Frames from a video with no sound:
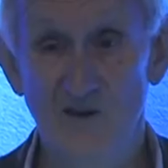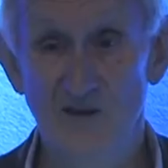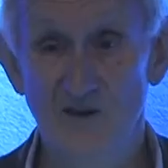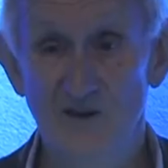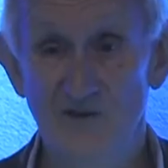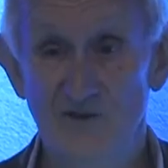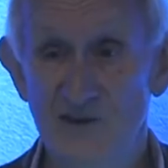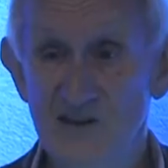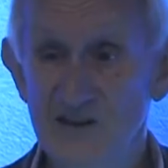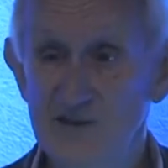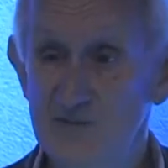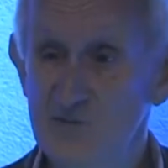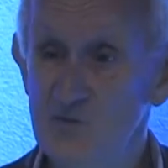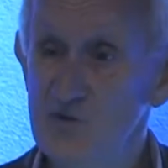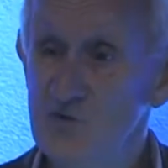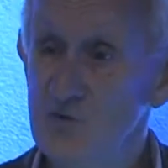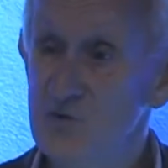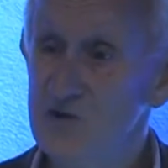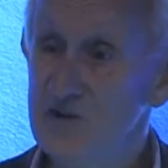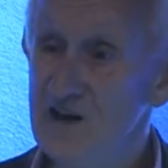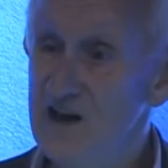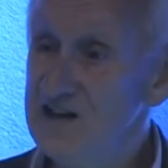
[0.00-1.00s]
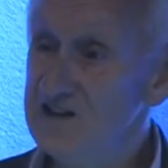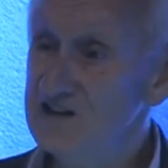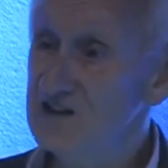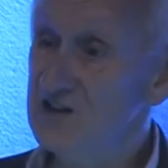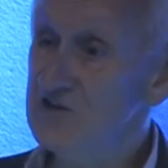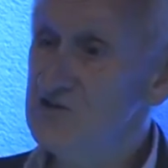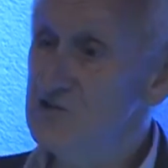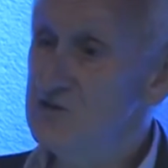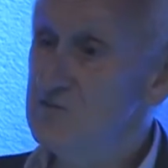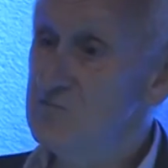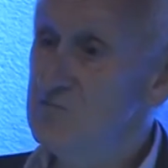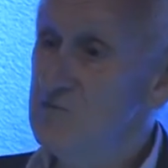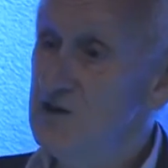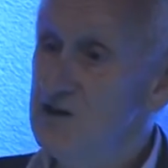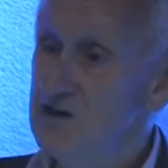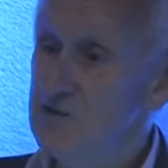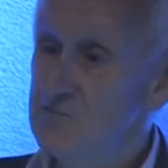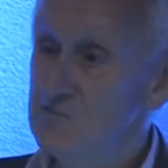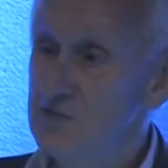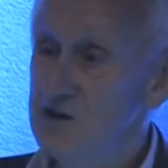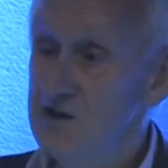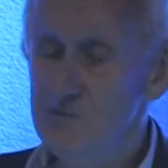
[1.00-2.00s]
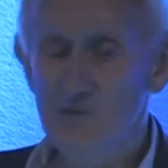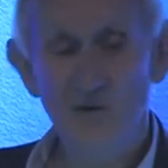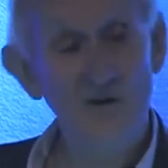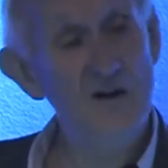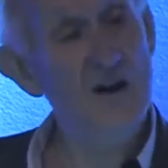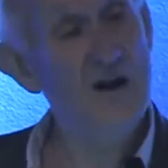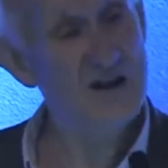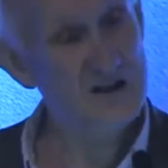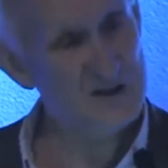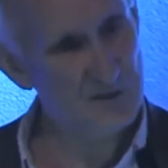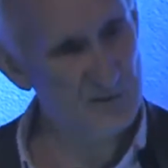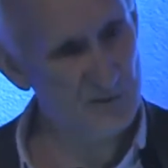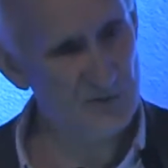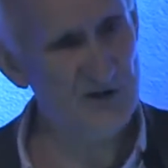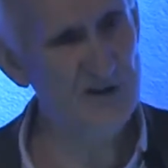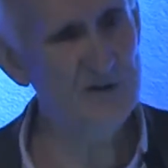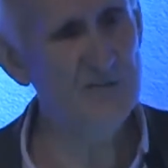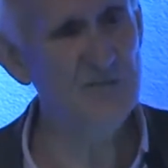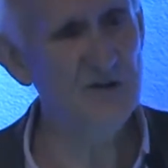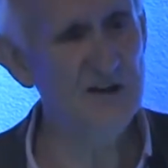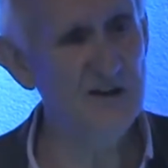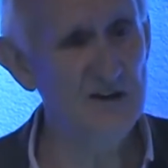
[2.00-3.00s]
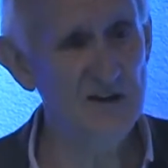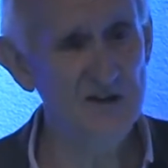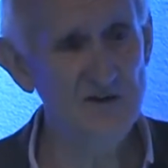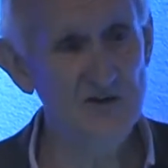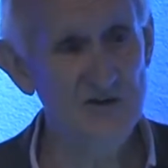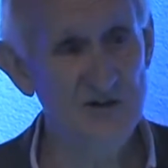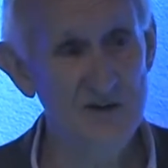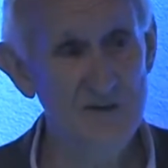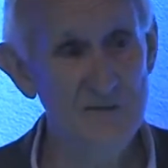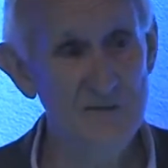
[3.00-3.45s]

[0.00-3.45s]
Facebook, with 800 million people, it's a pretty big country.